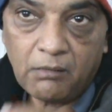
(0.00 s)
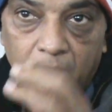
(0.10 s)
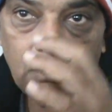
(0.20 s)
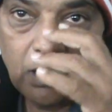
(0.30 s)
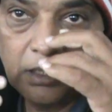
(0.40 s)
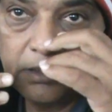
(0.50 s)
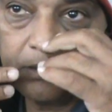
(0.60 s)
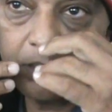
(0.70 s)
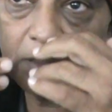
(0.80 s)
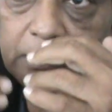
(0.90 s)
all,
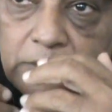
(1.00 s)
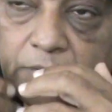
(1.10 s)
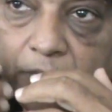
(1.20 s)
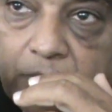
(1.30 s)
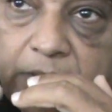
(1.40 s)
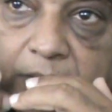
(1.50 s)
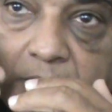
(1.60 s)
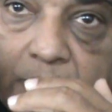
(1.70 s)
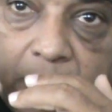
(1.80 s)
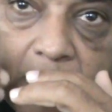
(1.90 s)
you know,
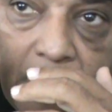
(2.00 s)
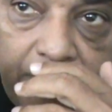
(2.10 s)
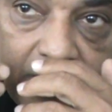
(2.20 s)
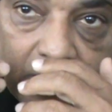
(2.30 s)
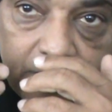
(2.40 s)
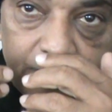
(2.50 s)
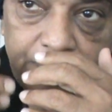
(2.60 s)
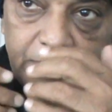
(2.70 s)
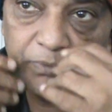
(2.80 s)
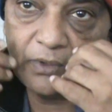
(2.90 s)
the American
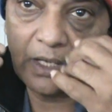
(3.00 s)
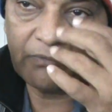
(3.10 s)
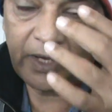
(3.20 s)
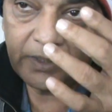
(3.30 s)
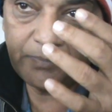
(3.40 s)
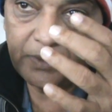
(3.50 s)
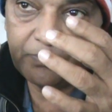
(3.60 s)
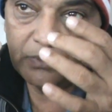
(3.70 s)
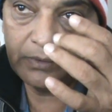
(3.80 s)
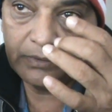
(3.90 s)
people are white
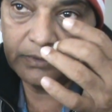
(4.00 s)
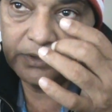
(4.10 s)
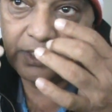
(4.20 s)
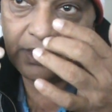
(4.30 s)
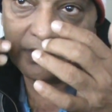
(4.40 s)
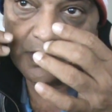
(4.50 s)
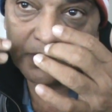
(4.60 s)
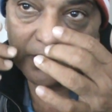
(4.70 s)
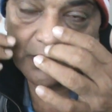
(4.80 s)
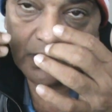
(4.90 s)
people, they
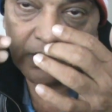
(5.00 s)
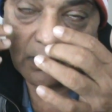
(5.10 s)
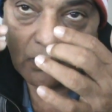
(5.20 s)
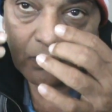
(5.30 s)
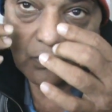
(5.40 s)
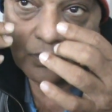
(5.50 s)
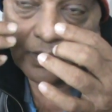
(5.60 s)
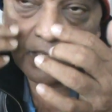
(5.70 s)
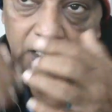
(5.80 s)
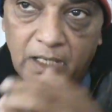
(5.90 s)
researching
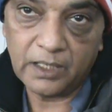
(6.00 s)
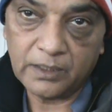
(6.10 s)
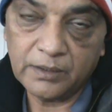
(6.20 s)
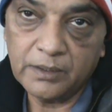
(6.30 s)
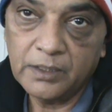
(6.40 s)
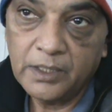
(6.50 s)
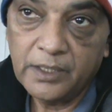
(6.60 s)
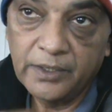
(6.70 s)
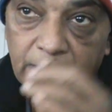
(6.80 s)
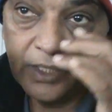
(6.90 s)
Quran.
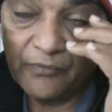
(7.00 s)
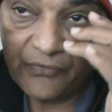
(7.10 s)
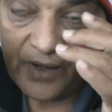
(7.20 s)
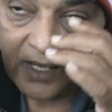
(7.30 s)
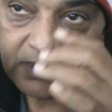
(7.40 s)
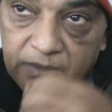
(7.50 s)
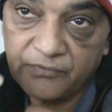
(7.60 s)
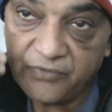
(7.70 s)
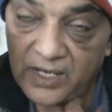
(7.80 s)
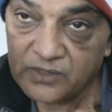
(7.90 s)
In France
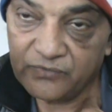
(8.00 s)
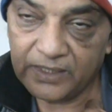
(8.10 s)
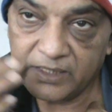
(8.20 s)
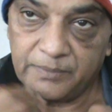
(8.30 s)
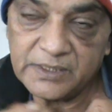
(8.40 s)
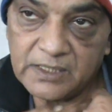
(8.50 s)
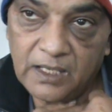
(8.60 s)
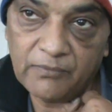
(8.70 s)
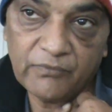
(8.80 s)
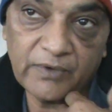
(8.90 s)
one time
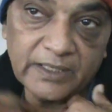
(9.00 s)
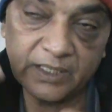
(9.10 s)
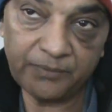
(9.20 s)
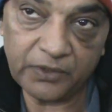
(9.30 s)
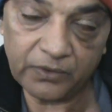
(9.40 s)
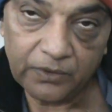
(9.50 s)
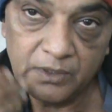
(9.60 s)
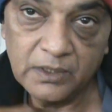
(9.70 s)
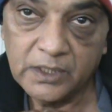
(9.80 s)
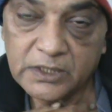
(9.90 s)
Islam, one time, you know,
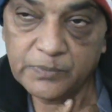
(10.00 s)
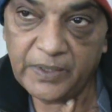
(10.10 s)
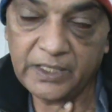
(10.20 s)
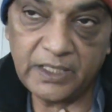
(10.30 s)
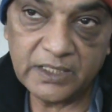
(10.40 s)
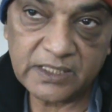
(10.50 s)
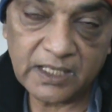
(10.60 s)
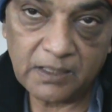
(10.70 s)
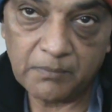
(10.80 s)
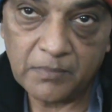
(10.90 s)
Spain in
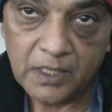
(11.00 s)
Islam,